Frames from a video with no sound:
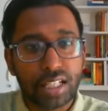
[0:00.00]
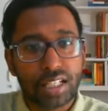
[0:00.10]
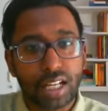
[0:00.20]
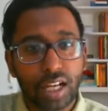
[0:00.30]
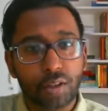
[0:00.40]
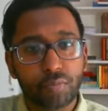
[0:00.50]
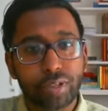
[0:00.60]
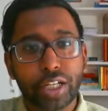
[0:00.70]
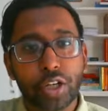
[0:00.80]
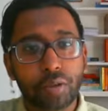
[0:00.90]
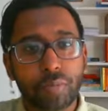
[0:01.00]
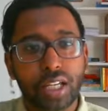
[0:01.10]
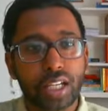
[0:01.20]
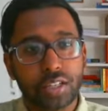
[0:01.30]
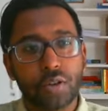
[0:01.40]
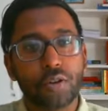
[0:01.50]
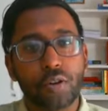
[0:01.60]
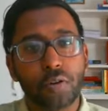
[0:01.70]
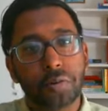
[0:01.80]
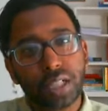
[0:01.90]
Now, Mercury being a
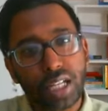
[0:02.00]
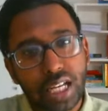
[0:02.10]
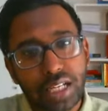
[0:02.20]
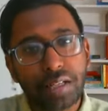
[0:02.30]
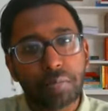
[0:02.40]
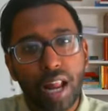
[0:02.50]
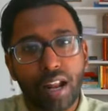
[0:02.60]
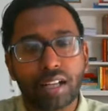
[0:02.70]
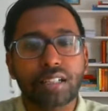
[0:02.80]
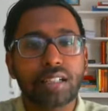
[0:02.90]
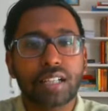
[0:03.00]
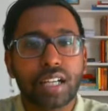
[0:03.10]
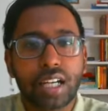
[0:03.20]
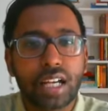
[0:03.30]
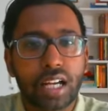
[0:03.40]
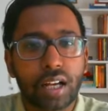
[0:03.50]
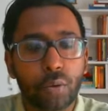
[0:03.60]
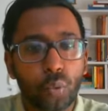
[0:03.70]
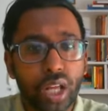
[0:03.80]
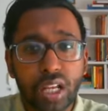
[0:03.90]
so-called inner planet,
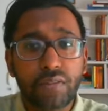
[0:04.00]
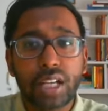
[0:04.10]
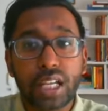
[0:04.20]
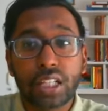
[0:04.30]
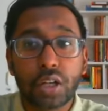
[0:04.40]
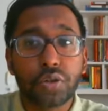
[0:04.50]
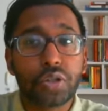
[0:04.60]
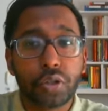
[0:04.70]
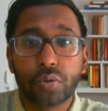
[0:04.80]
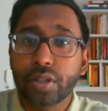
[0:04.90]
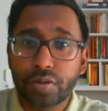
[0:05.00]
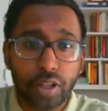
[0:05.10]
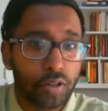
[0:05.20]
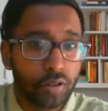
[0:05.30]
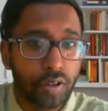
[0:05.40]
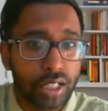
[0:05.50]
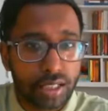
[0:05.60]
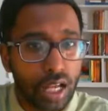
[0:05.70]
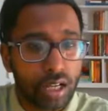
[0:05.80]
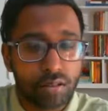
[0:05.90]
whenever it goes through its retrograde
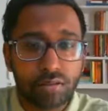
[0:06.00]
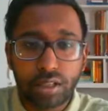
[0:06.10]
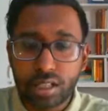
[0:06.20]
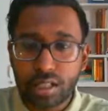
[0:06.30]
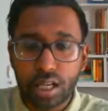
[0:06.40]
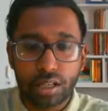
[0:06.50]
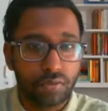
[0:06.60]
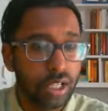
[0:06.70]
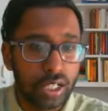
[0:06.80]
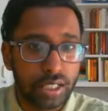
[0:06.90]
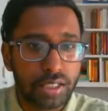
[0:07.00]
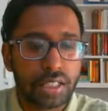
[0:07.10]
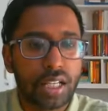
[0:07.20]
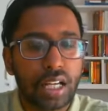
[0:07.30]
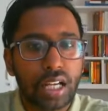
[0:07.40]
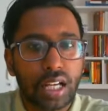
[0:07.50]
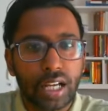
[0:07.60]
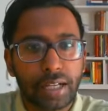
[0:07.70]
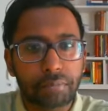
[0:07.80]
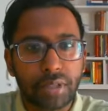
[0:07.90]
cycle, just like Venus,
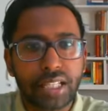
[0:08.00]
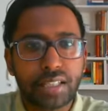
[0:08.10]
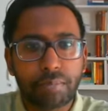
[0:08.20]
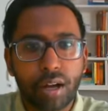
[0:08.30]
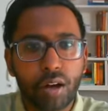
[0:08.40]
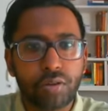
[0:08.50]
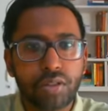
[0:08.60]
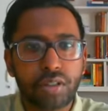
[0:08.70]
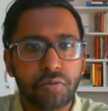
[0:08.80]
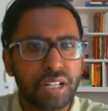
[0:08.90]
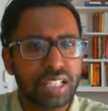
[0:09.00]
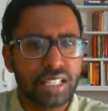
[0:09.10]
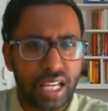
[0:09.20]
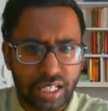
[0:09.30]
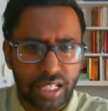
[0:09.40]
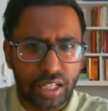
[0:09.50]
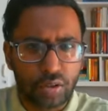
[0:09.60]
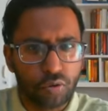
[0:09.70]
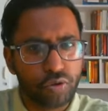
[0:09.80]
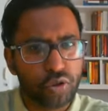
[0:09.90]
it's about resetting
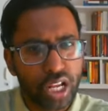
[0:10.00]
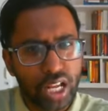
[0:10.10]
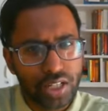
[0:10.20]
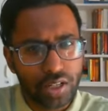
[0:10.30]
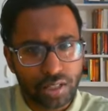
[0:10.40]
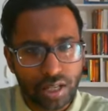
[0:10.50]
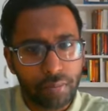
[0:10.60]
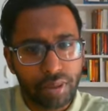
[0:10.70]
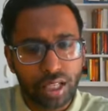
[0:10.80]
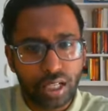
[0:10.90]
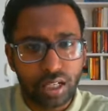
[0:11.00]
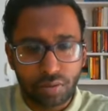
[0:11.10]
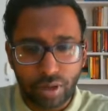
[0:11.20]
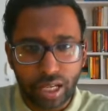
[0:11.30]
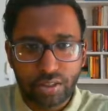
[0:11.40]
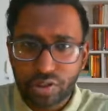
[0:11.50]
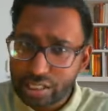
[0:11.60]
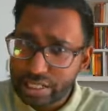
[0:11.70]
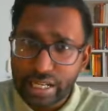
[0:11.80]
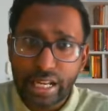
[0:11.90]
or changing something in a way,
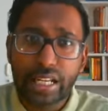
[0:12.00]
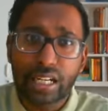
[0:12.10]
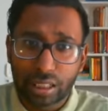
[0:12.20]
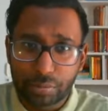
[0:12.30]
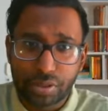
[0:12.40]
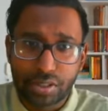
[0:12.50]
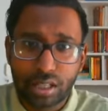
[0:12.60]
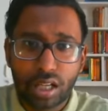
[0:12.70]
just like an eclipse.